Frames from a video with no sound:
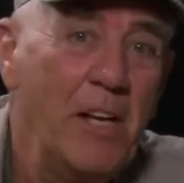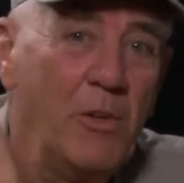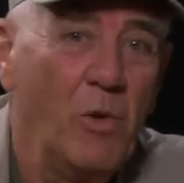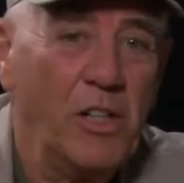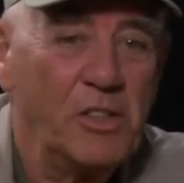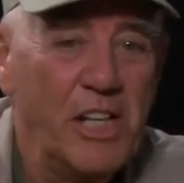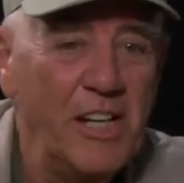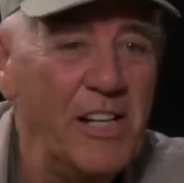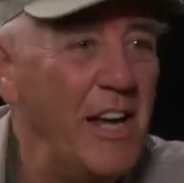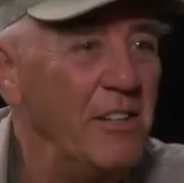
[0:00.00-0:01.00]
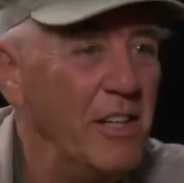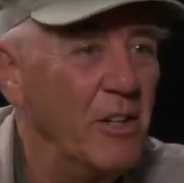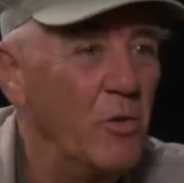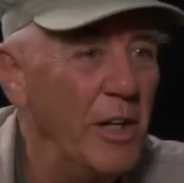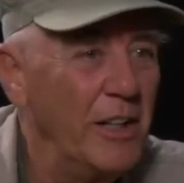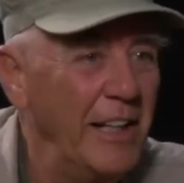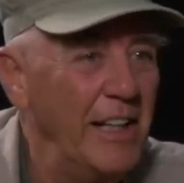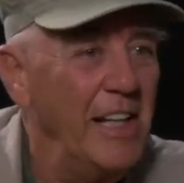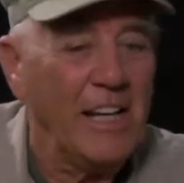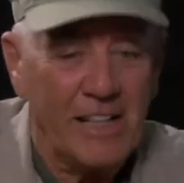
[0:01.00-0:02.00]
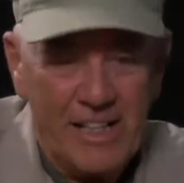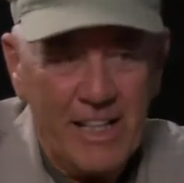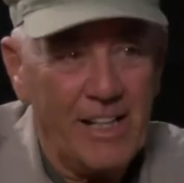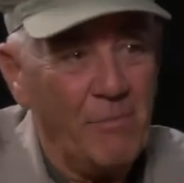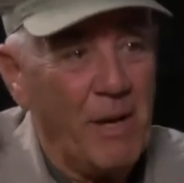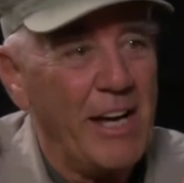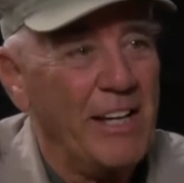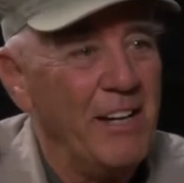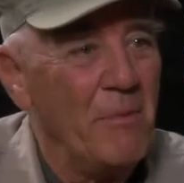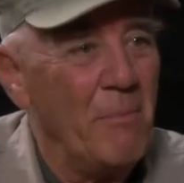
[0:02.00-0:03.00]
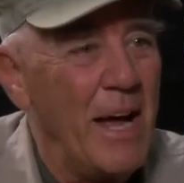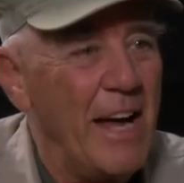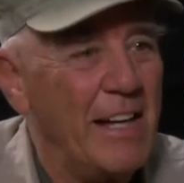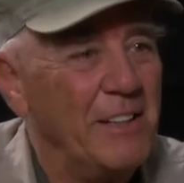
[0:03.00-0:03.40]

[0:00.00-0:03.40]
you want to skin that deer quickly, get it back in the bag.